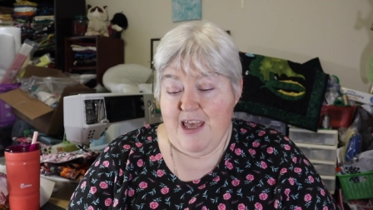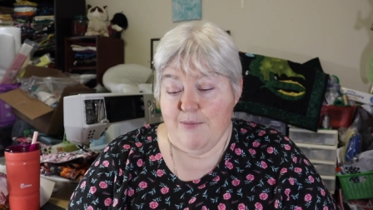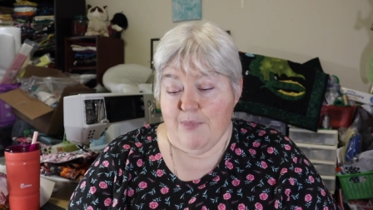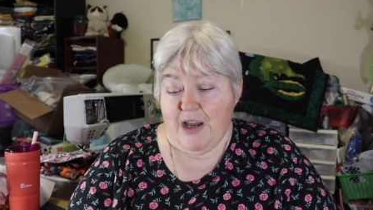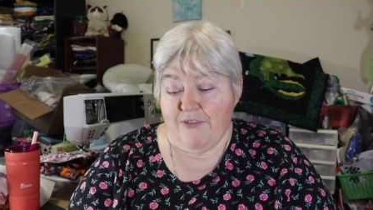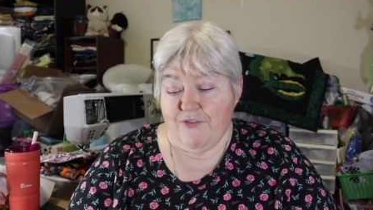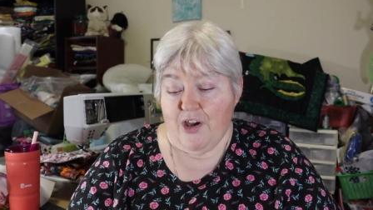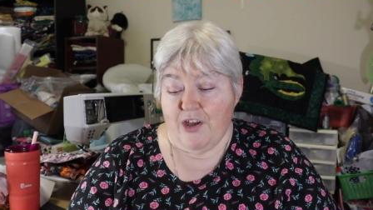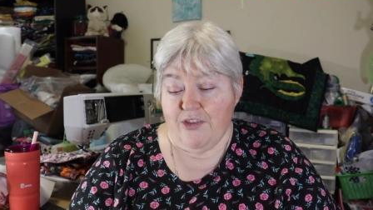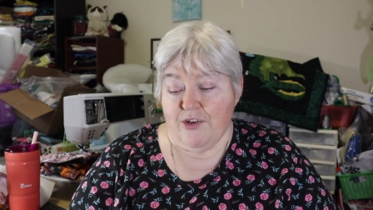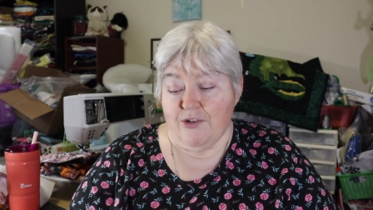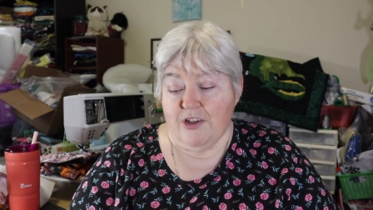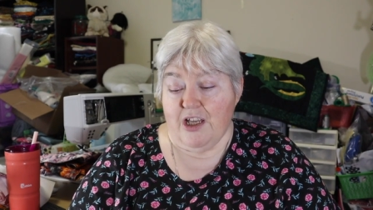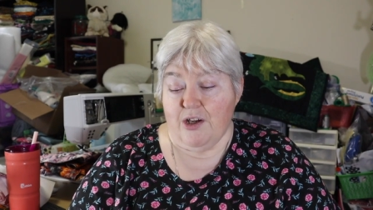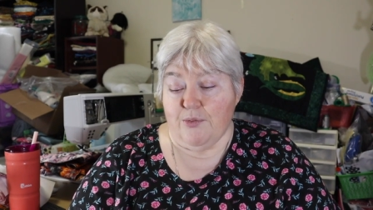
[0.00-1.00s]
My
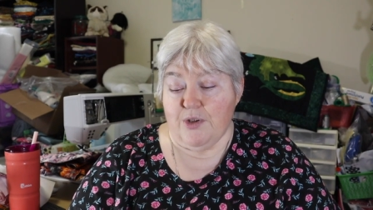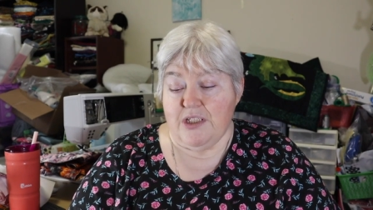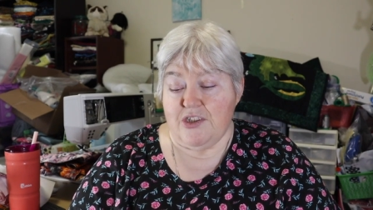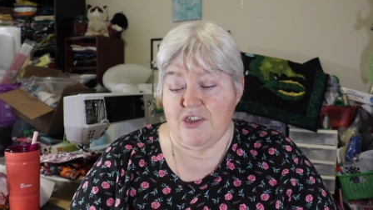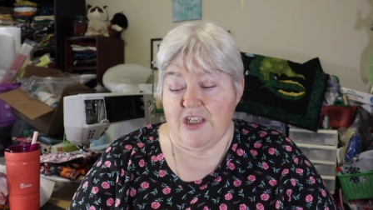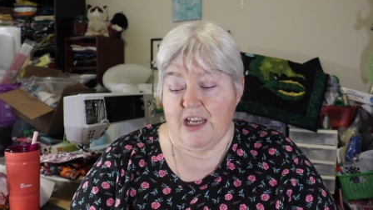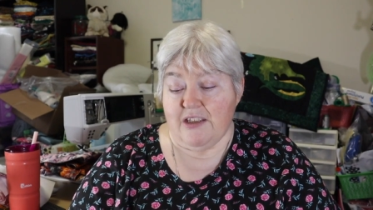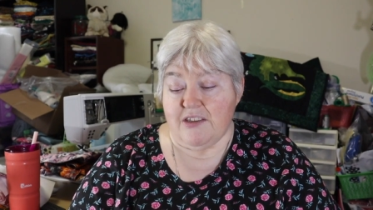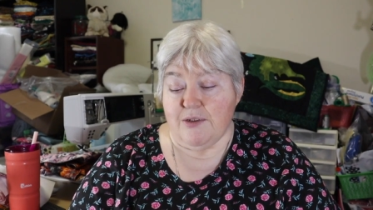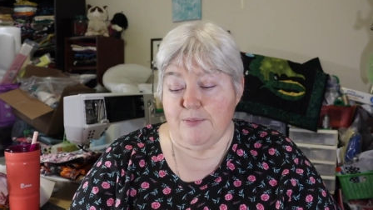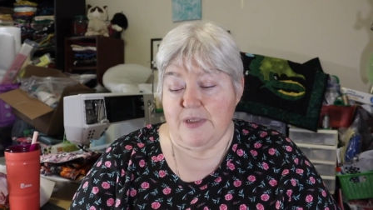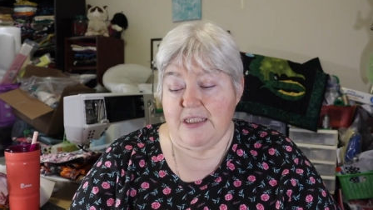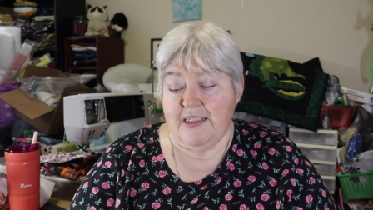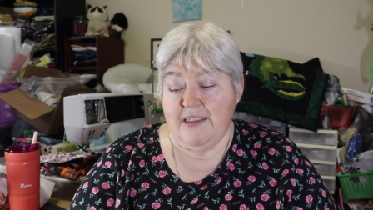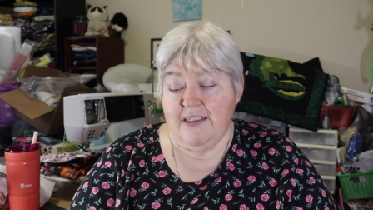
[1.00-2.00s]
father-in-law reached out to me.